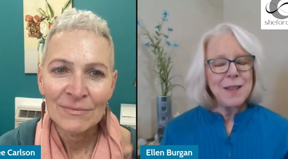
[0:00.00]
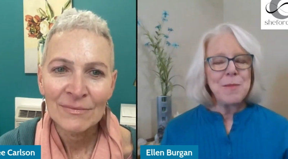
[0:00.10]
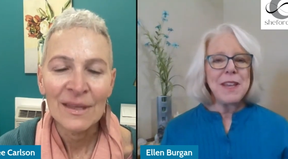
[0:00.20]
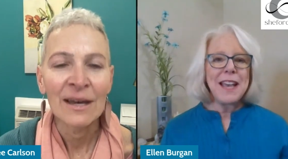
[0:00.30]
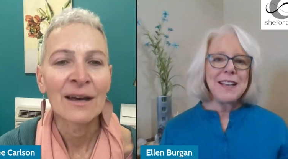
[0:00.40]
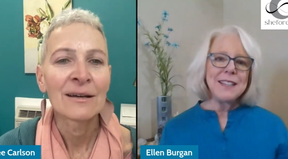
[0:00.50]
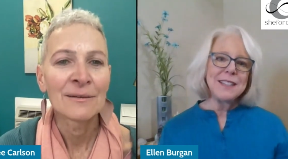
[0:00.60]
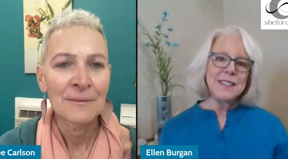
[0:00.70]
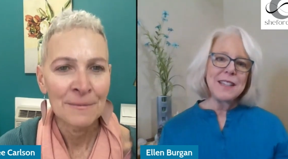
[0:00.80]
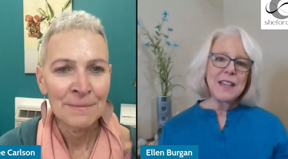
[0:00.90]

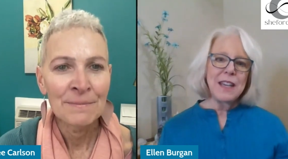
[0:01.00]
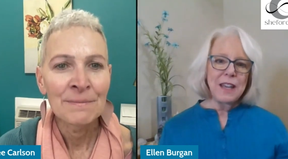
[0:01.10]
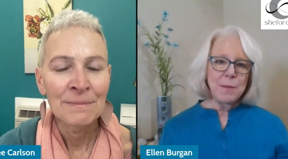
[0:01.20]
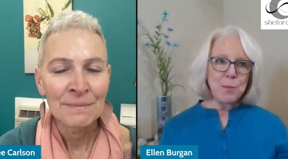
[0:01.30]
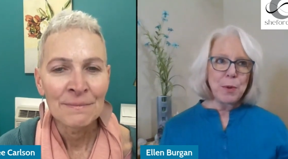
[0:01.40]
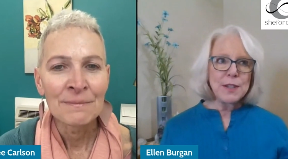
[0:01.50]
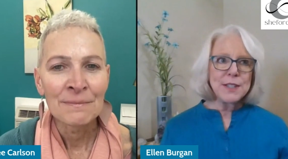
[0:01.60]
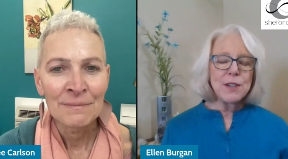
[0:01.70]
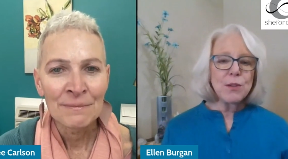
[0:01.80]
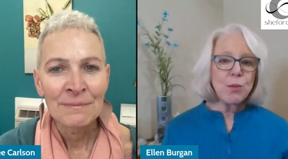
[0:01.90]
Speaker 1: because
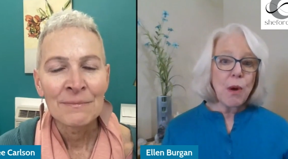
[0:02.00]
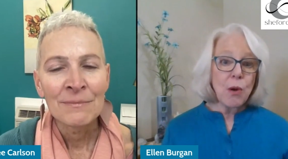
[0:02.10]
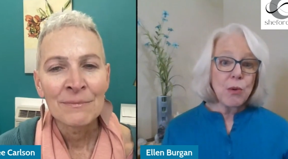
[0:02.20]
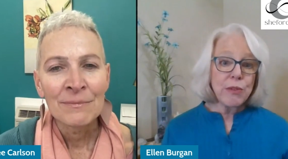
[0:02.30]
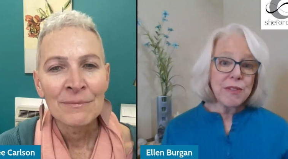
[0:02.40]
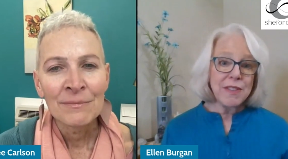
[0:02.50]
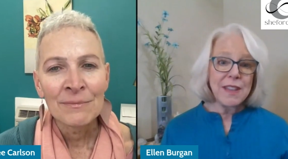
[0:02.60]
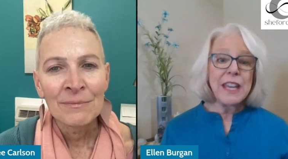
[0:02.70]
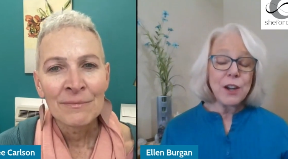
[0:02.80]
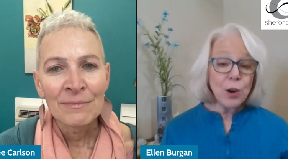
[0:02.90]
personal growth,
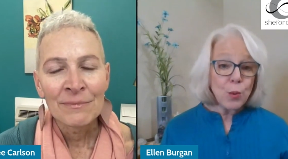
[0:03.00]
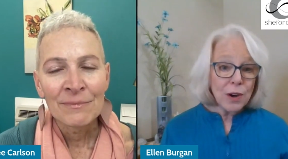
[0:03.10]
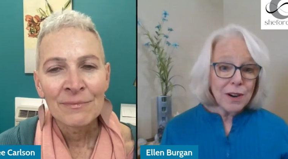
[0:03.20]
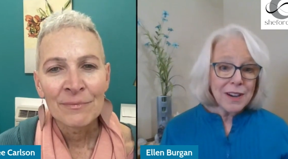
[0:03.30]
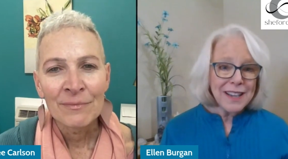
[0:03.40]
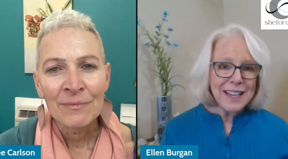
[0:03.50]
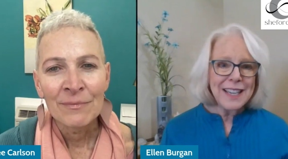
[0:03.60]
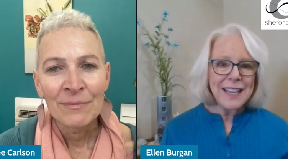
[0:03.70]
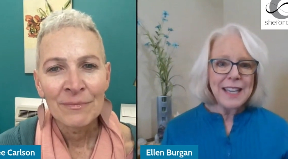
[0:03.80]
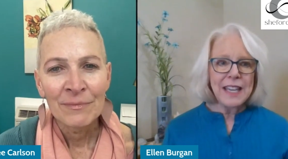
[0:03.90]
inner work,
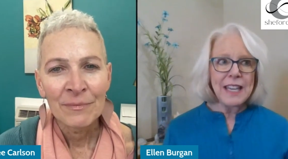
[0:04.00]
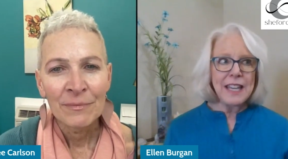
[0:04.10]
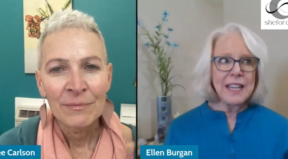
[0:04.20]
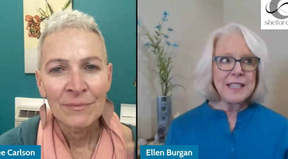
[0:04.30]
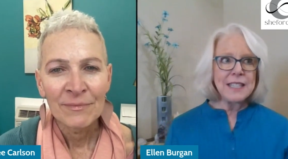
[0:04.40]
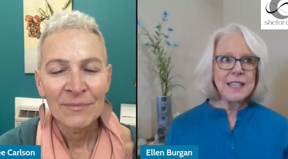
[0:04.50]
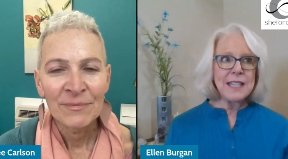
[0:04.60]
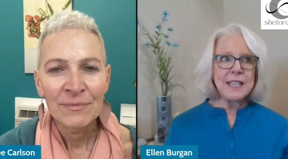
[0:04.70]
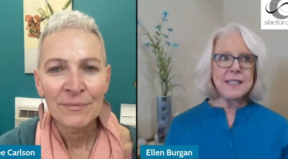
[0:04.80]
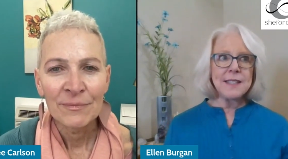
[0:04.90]
it
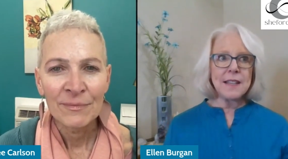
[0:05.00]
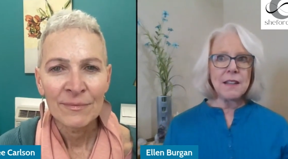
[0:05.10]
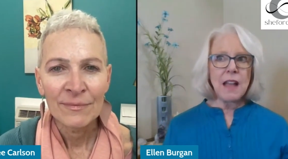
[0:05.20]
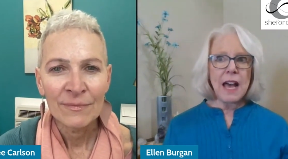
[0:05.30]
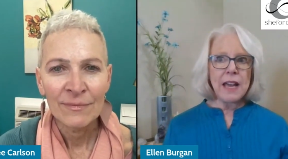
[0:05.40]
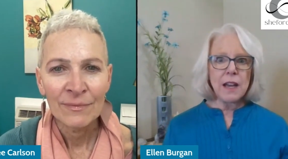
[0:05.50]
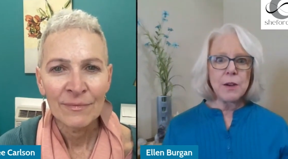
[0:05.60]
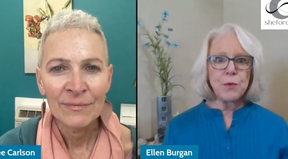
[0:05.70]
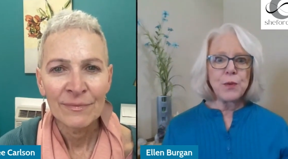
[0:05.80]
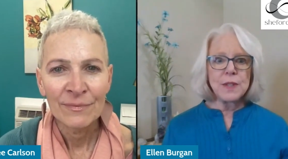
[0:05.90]
is a lot
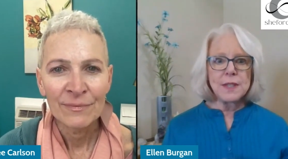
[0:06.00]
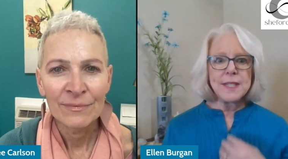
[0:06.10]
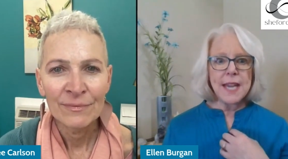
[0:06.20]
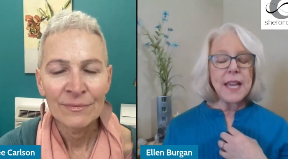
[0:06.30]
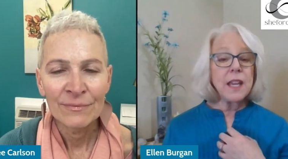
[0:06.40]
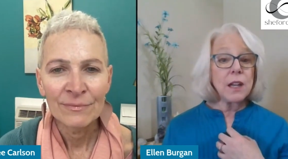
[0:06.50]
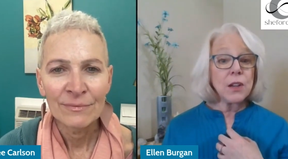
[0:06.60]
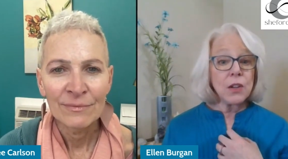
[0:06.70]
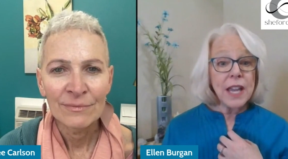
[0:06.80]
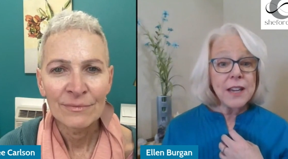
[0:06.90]
of taking a
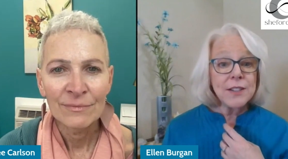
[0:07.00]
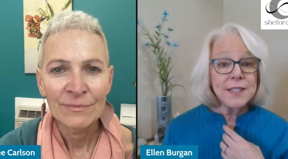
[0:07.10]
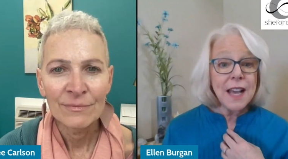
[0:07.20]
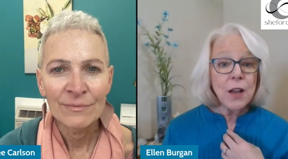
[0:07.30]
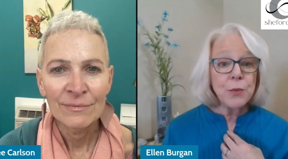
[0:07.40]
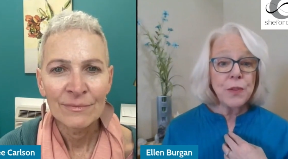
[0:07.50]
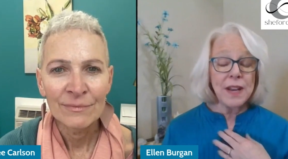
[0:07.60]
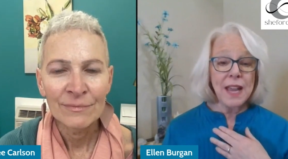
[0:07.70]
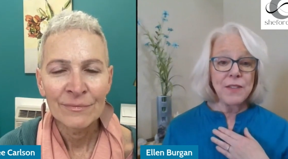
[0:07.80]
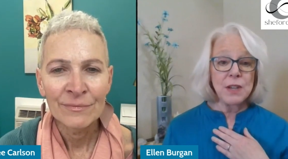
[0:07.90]
look at yourself and
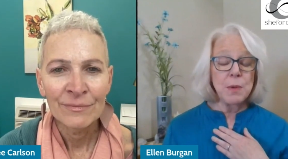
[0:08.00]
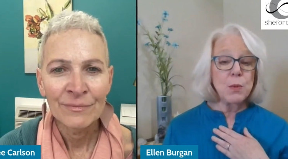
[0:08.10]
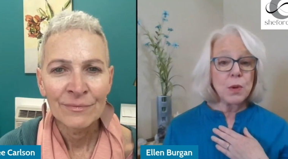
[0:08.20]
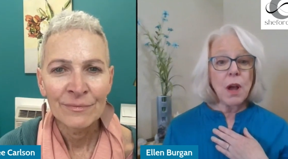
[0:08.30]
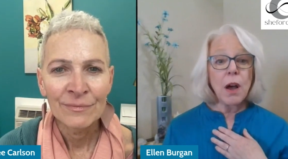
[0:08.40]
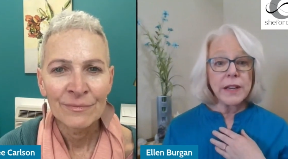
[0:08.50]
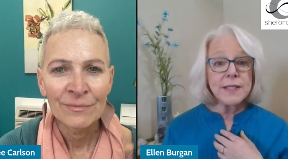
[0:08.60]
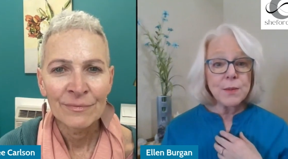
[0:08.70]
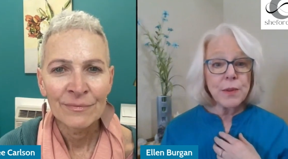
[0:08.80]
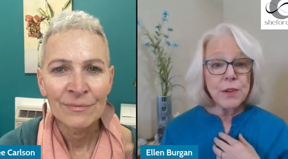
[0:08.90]
having to be real
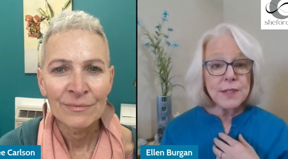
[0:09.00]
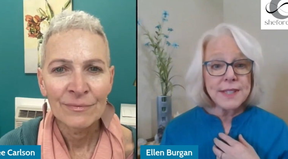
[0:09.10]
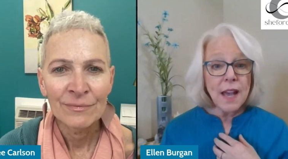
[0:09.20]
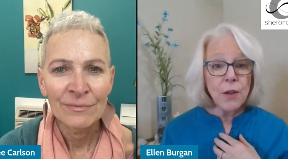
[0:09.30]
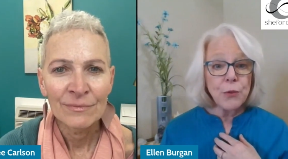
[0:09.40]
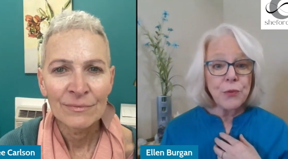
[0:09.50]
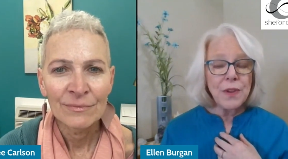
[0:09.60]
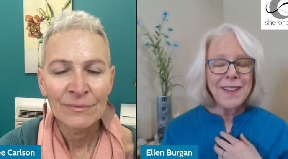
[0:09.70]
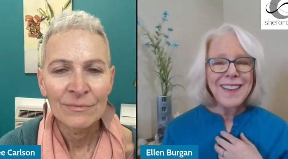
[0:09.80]
honest with yourself.